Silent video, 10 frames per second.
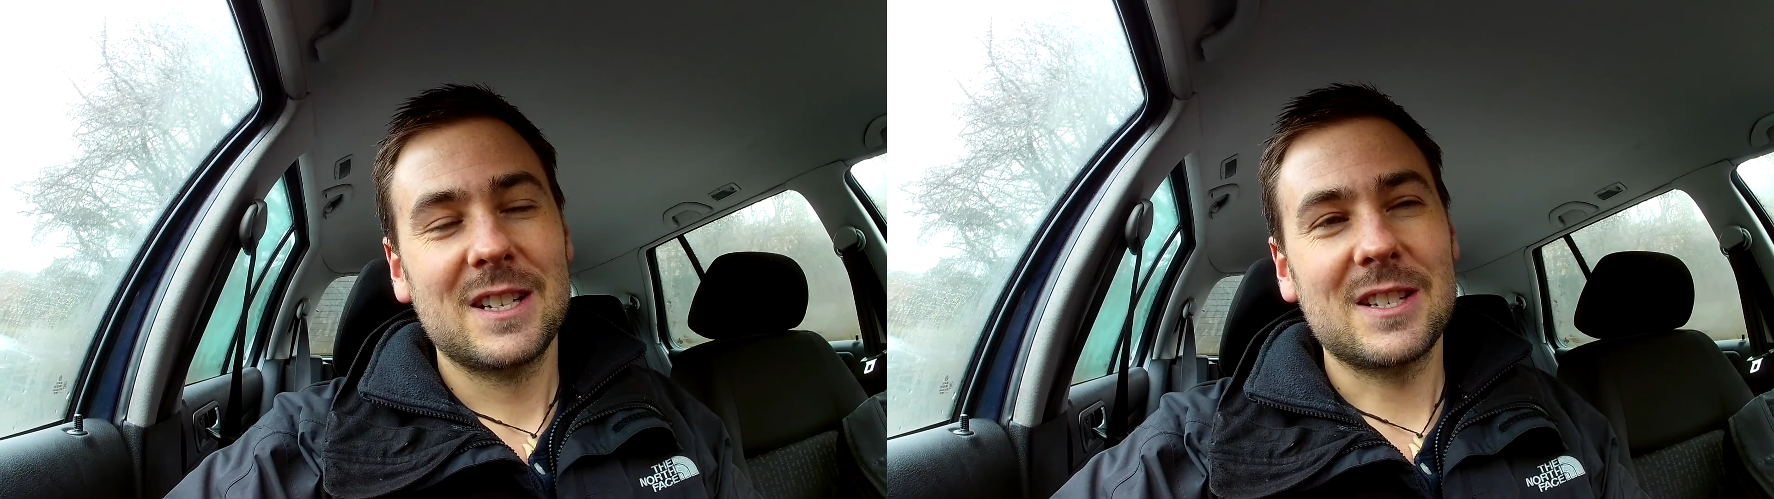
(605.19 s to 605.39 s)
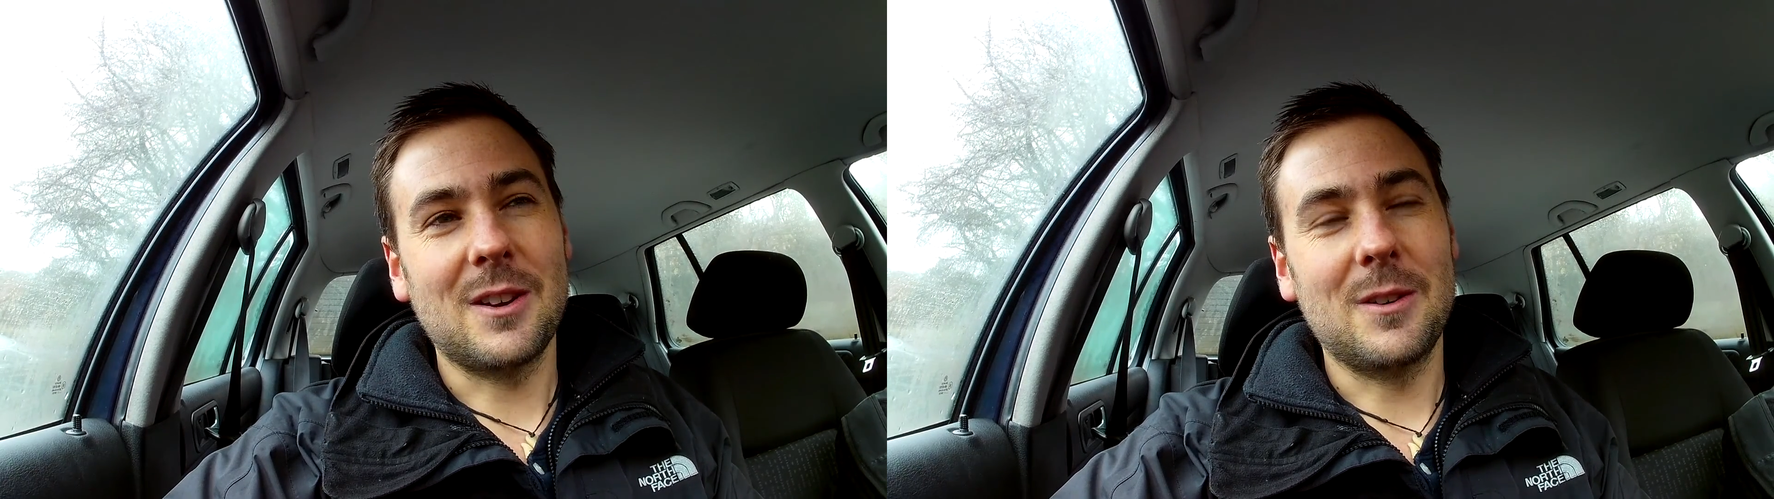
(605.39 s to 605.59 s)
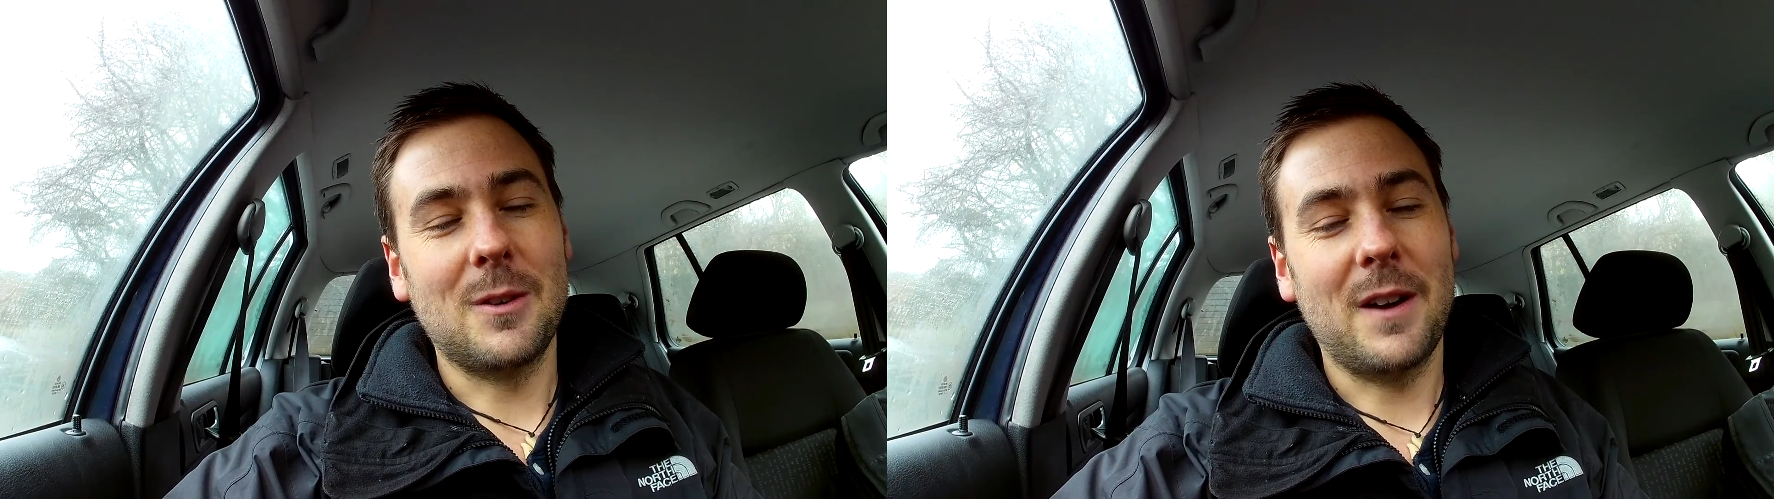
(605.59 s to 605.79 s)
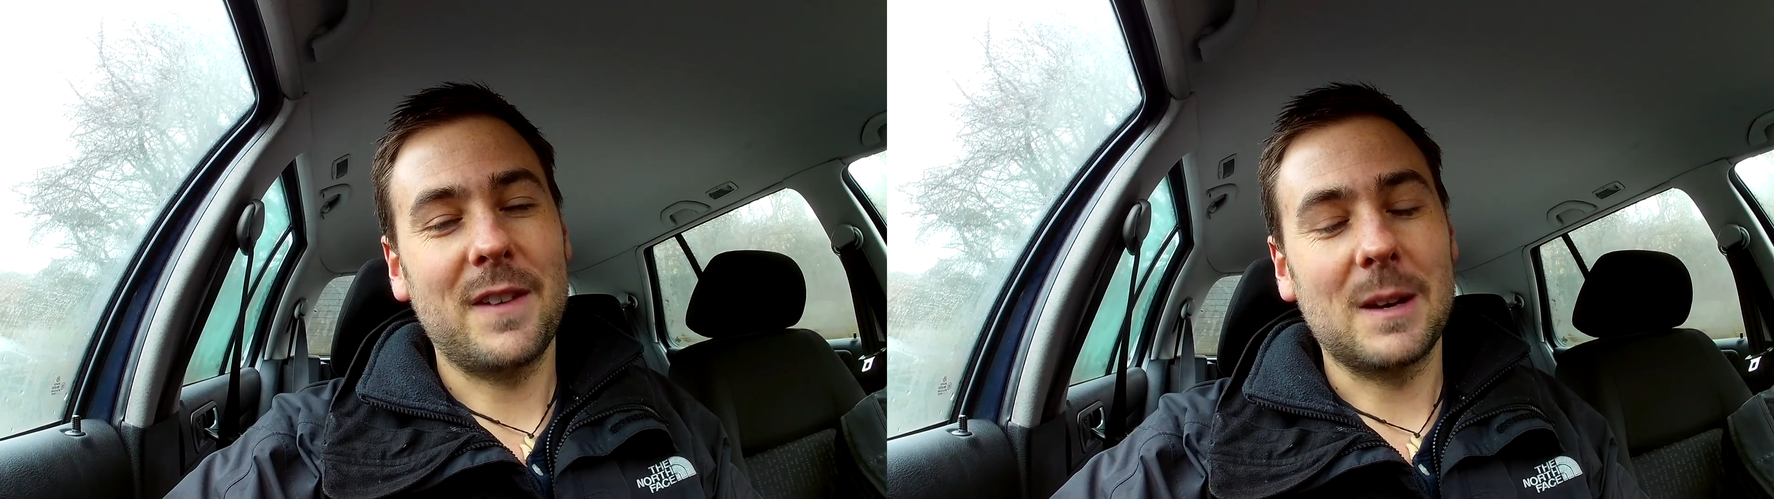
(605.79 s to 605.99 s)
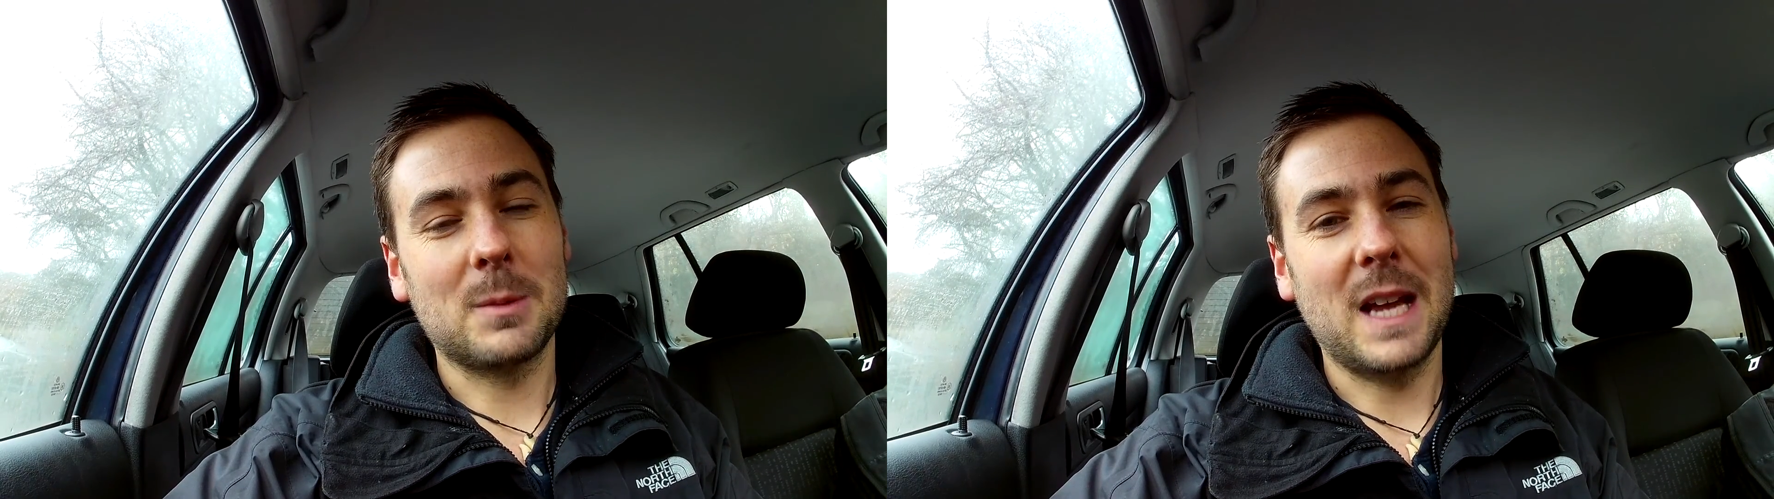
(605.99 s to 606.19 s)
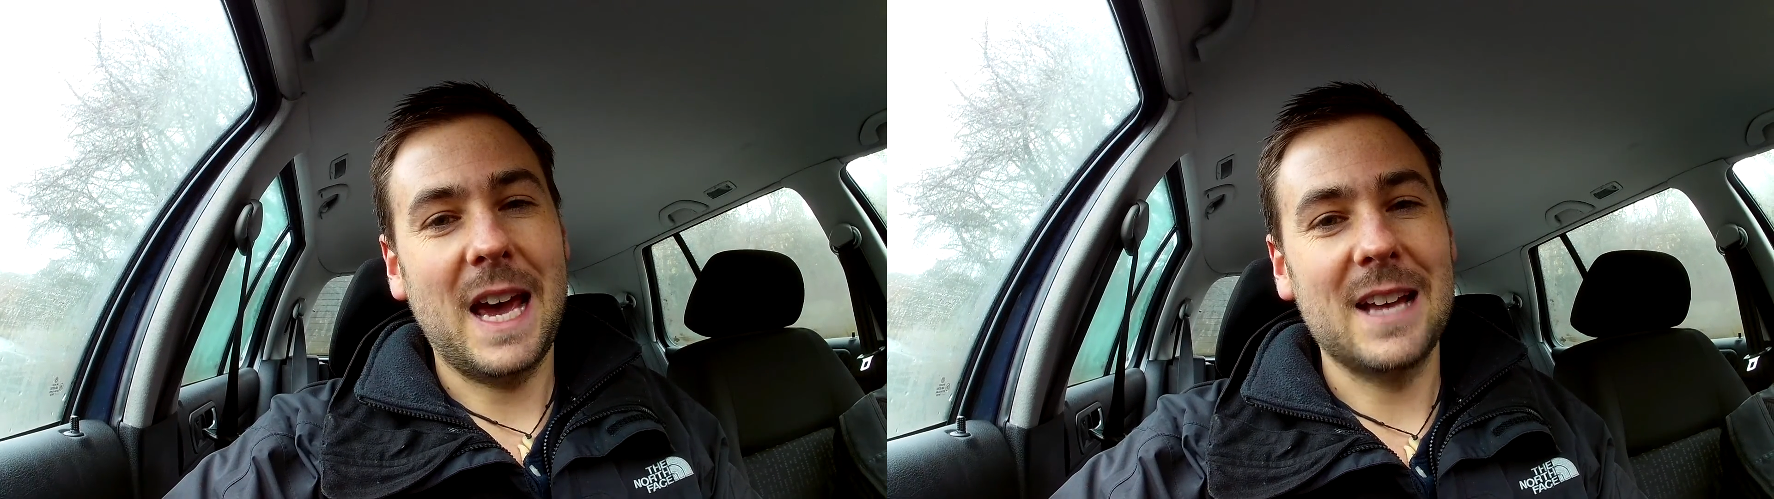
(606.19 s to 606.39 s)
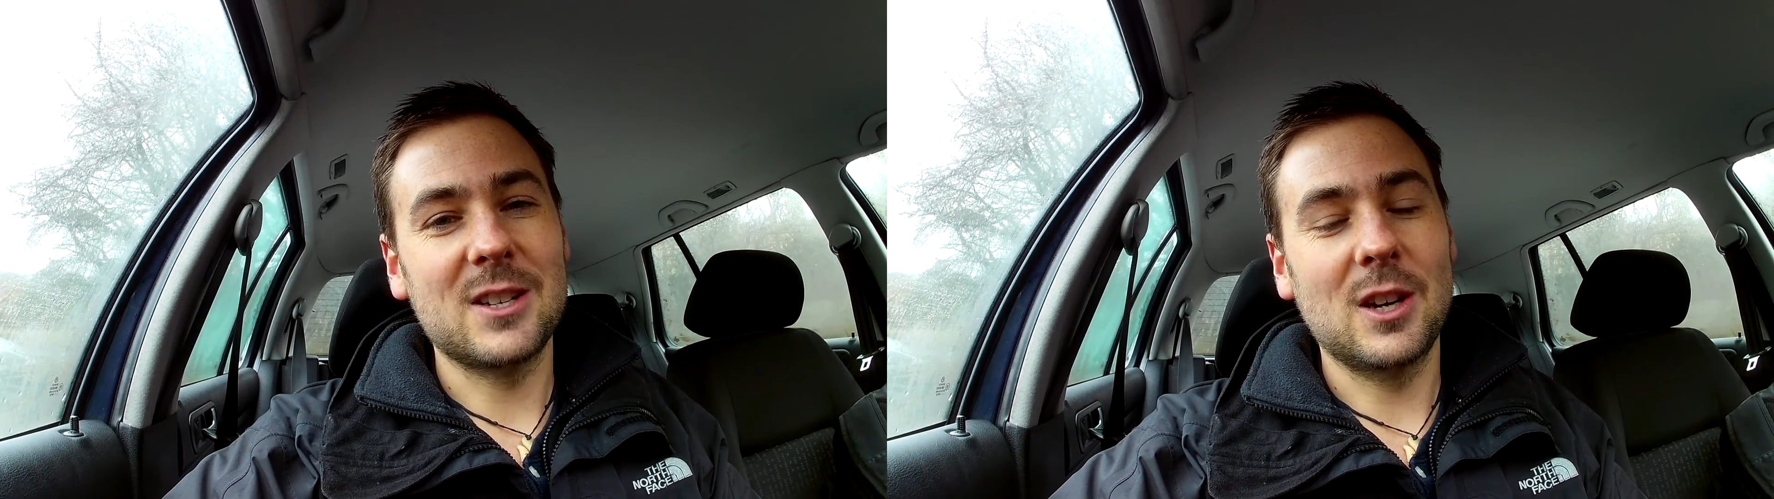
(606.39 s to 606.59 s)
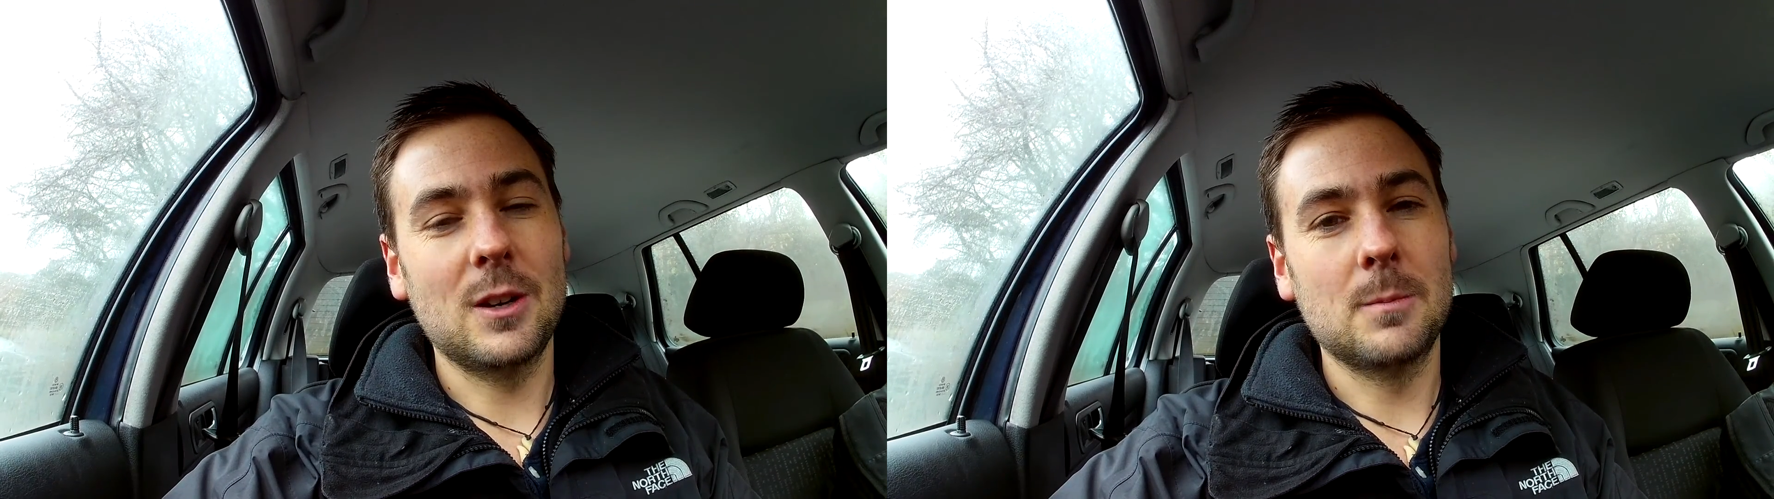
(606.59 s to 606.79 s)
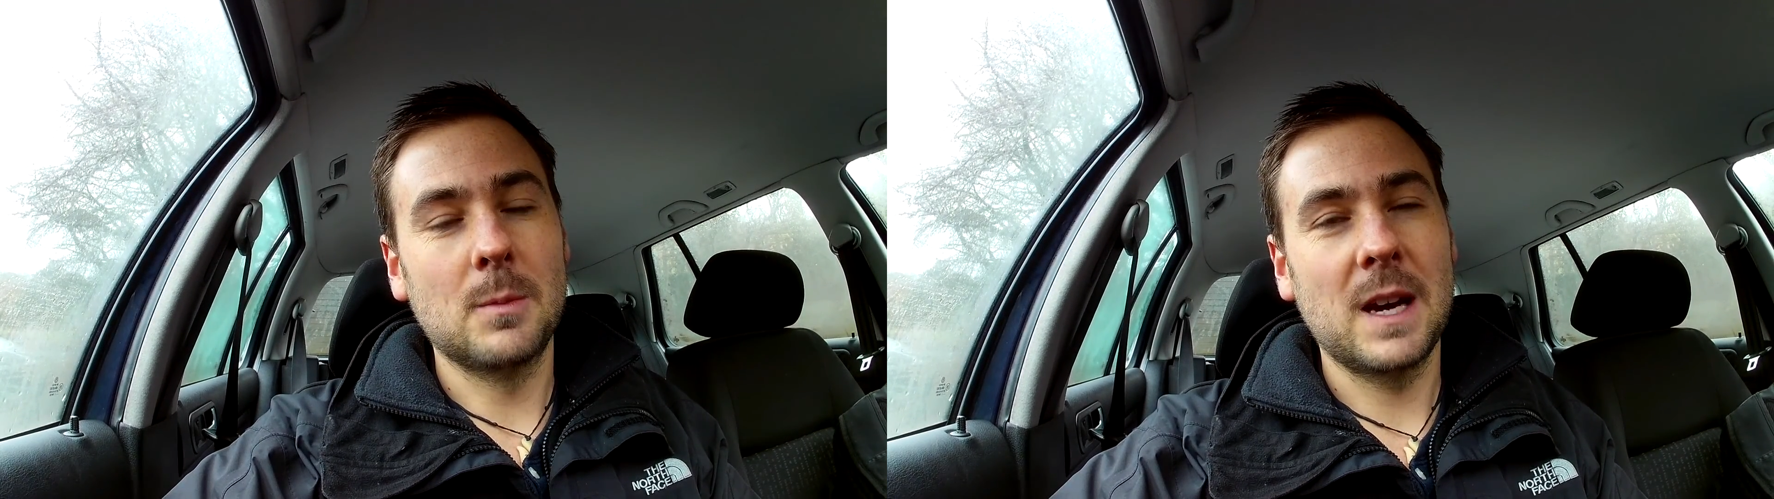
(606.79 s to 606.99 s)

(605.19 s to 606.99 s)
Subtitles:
So I think I'm going to head home,